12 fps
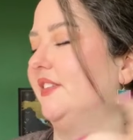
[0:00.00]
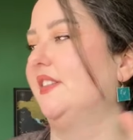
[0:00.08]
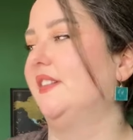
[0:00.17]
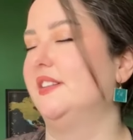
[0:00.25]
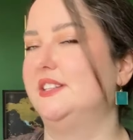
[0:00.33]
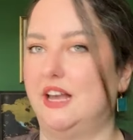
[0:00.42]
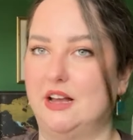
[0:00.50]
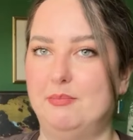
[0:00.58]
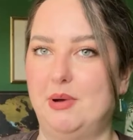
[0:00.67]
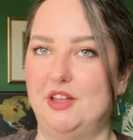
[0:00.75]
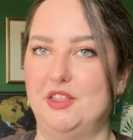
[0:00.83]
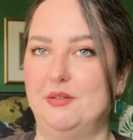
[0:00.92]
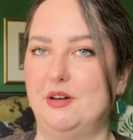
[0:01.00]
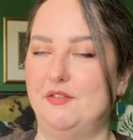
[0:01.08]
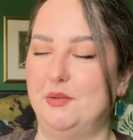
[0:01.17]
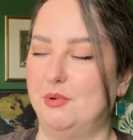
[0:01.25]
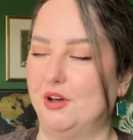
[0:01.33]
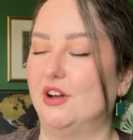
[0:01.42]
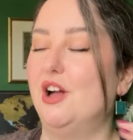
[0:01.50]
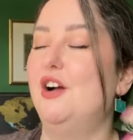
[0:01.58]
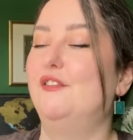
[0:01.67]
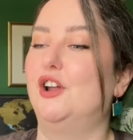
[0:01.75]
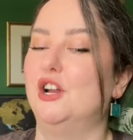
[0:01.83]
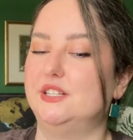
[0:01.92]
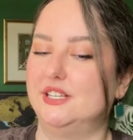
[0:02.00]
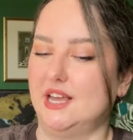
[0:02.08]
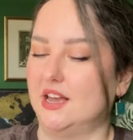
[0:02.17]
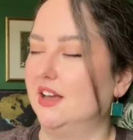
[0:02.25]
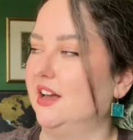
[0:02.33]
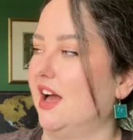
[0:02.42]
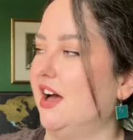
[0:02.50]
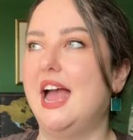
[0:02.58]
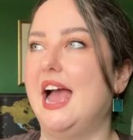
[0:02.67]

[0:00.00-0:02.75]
and then the second part of the book follows the second girl.